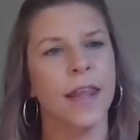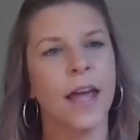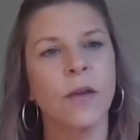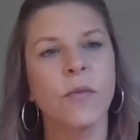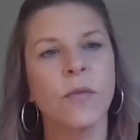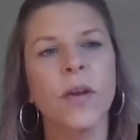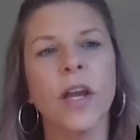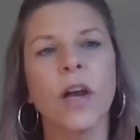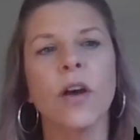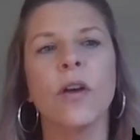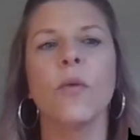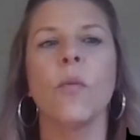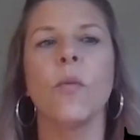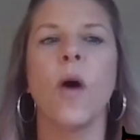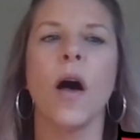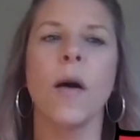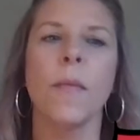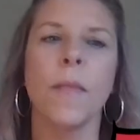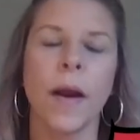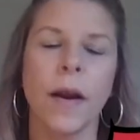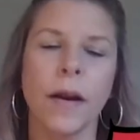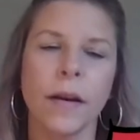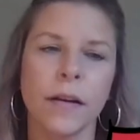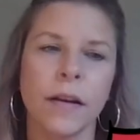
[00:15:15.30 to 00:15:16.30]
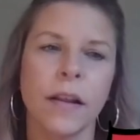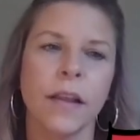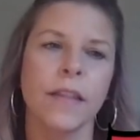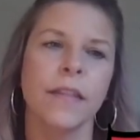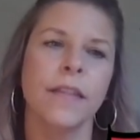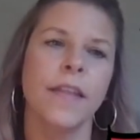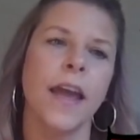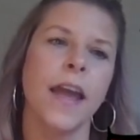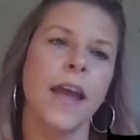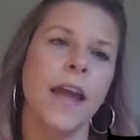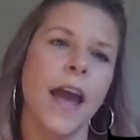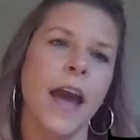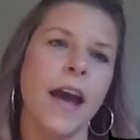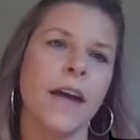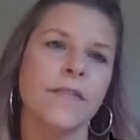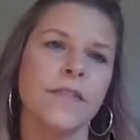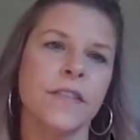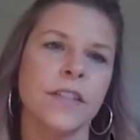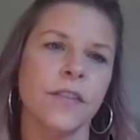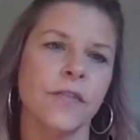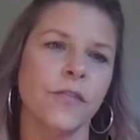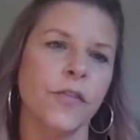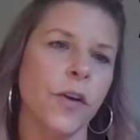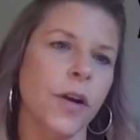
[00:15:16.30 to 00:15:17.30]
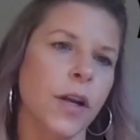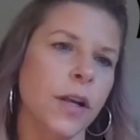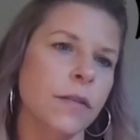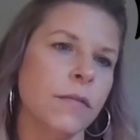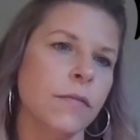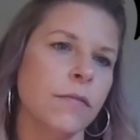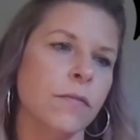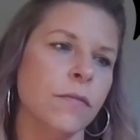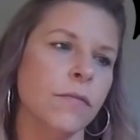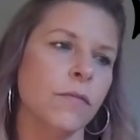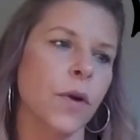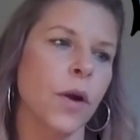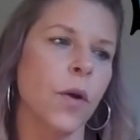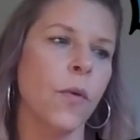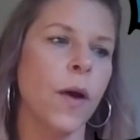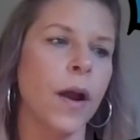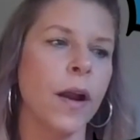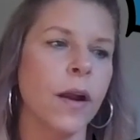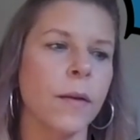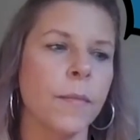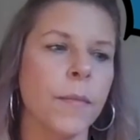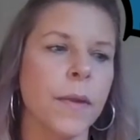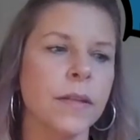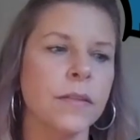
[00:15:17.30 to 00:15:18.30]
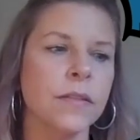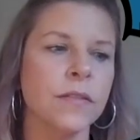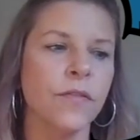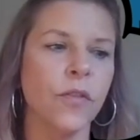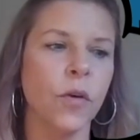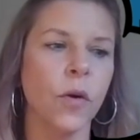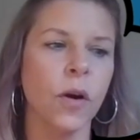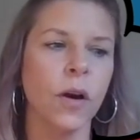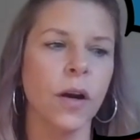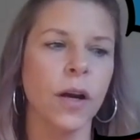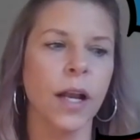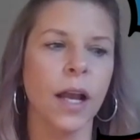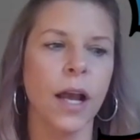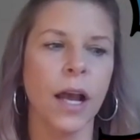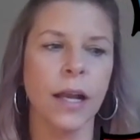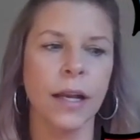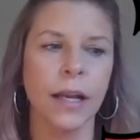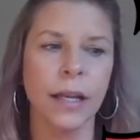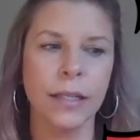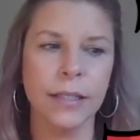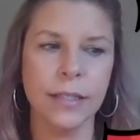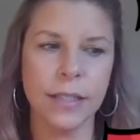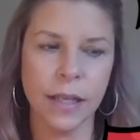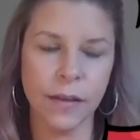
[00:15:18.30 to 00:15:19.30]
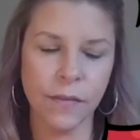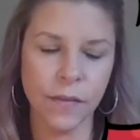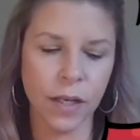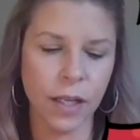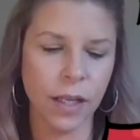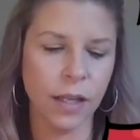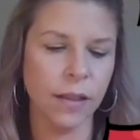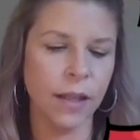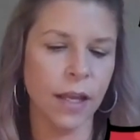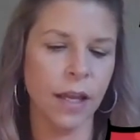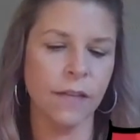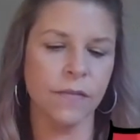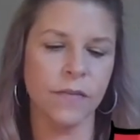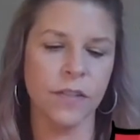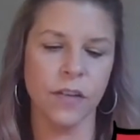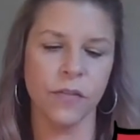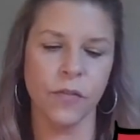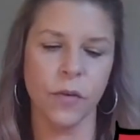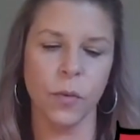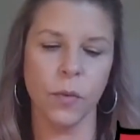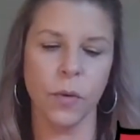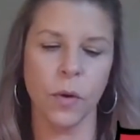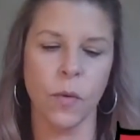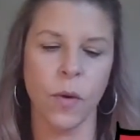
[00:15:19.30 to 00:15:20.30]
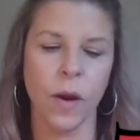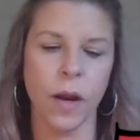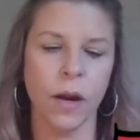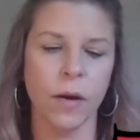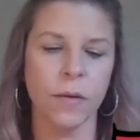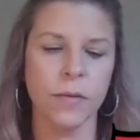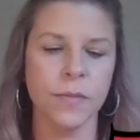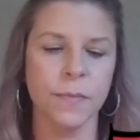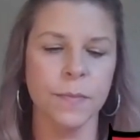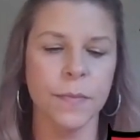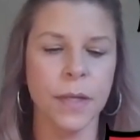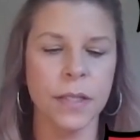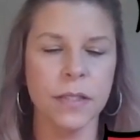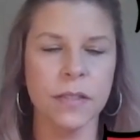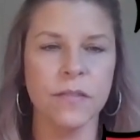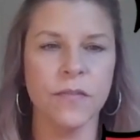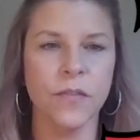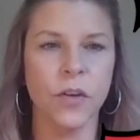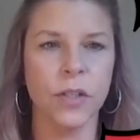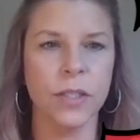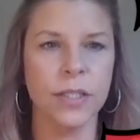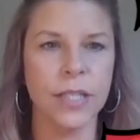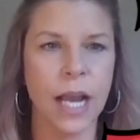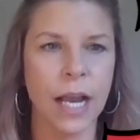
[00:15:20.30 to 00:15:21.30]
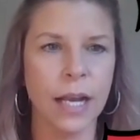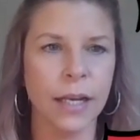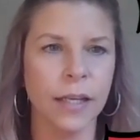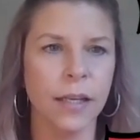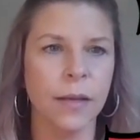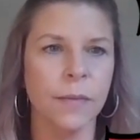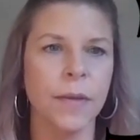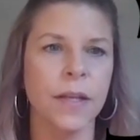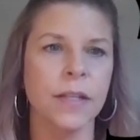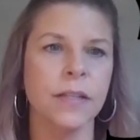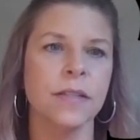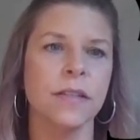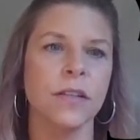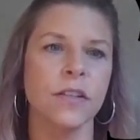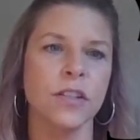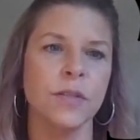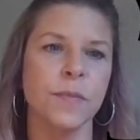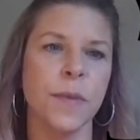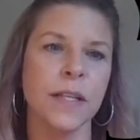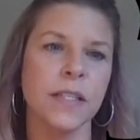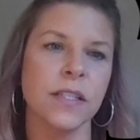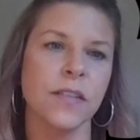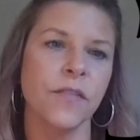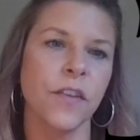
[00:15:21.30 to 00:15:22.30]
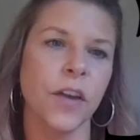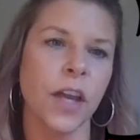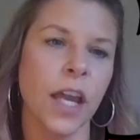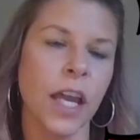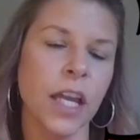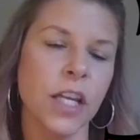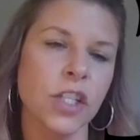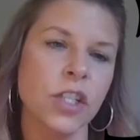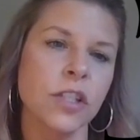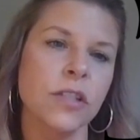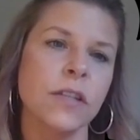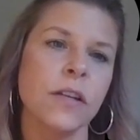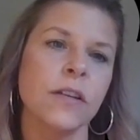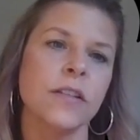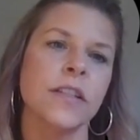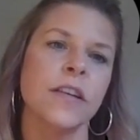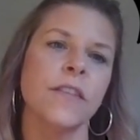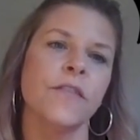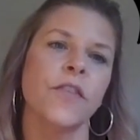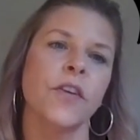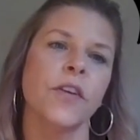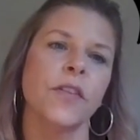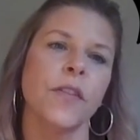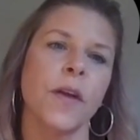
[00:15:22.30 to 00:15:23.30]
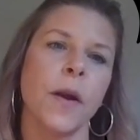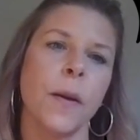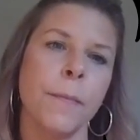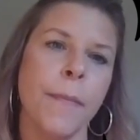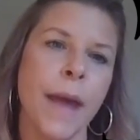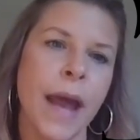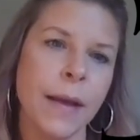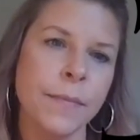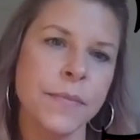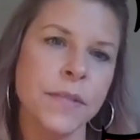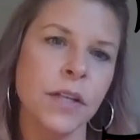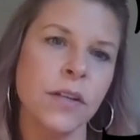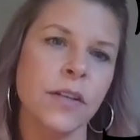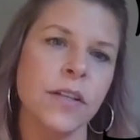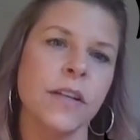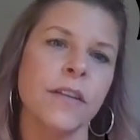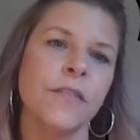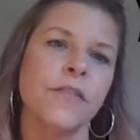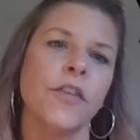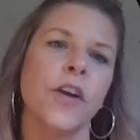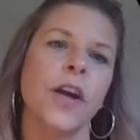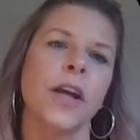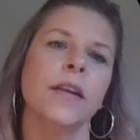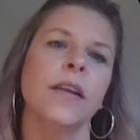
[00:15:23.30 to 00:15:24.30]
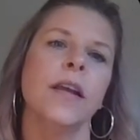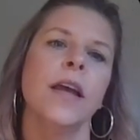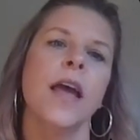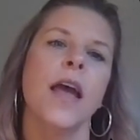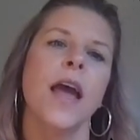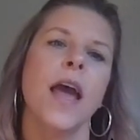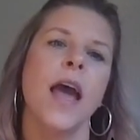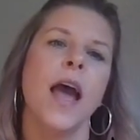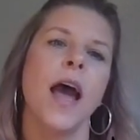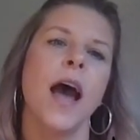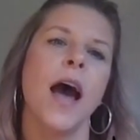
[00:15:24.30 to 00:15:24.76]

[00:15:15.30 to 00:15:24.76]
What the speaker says: Then we go to Walmart. They have different requirements for connectivity. They have different requirements for documents. Their specifications are different. Their maps are different.